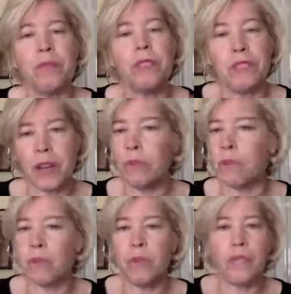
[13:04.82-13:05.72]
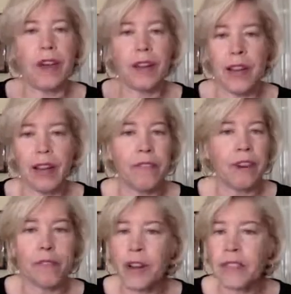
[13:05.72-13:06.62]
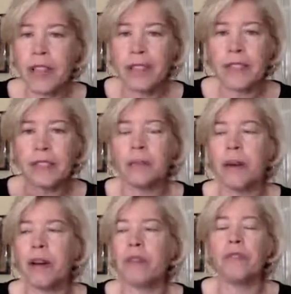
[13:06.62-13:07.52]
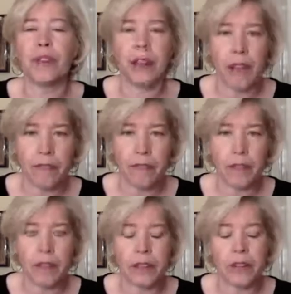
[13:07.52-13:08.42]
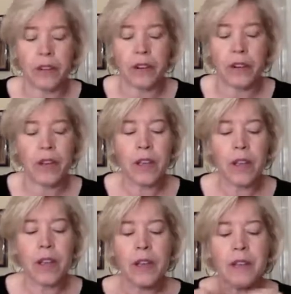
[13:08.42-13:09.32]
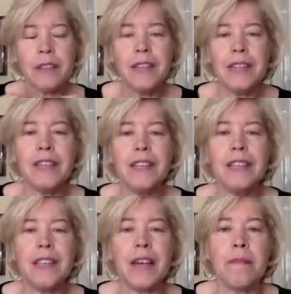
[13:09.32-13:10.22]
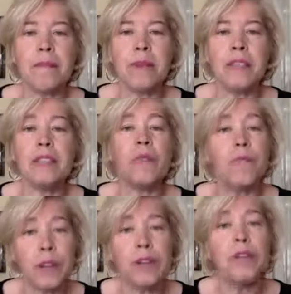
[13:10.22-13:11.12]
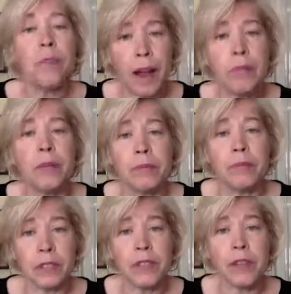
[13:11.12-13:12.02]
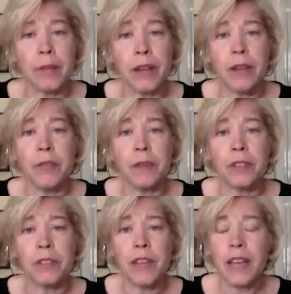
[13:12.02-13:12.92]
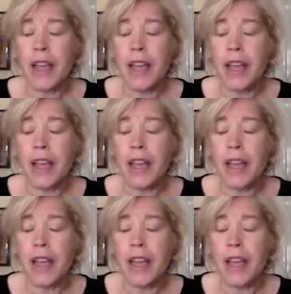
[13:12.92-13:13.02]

which and we've had a lot of our friends ask us about it. We've had a lot of phone calls here. DCM is a real problem for some animals.